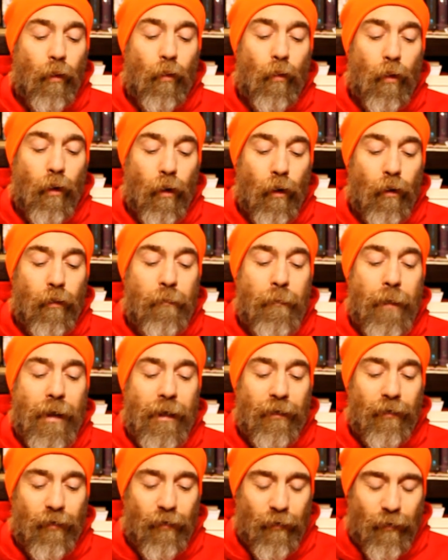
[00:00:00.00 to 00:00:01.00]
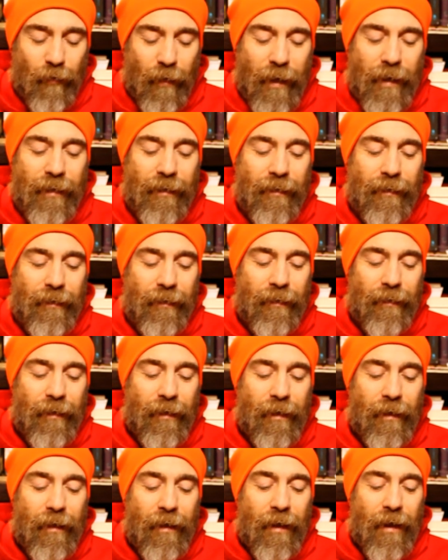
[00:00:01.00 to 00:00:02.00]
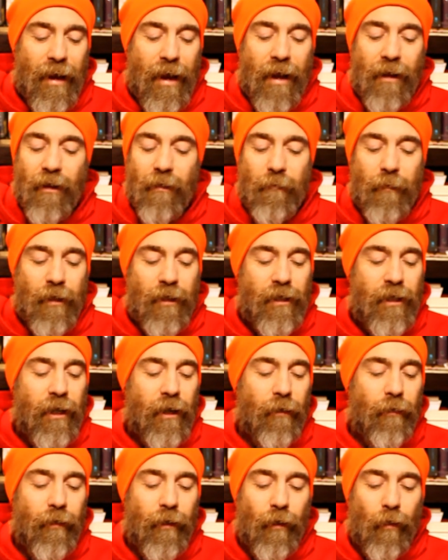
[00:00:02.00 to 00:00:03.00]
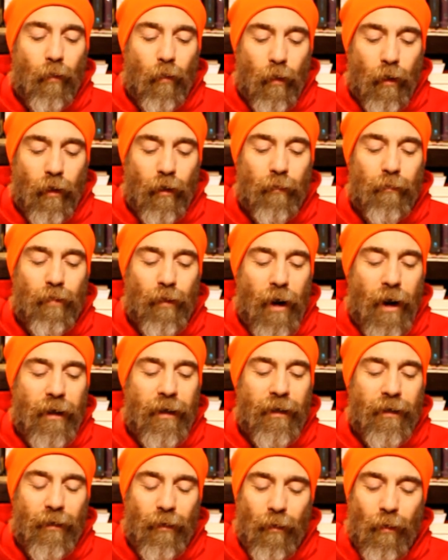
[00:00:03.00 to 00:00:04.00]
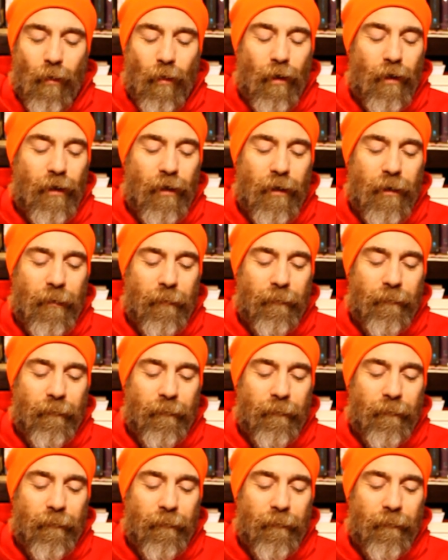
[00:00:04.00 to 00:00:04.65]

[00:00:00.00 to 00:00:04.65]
world made straight and the material world brought into order.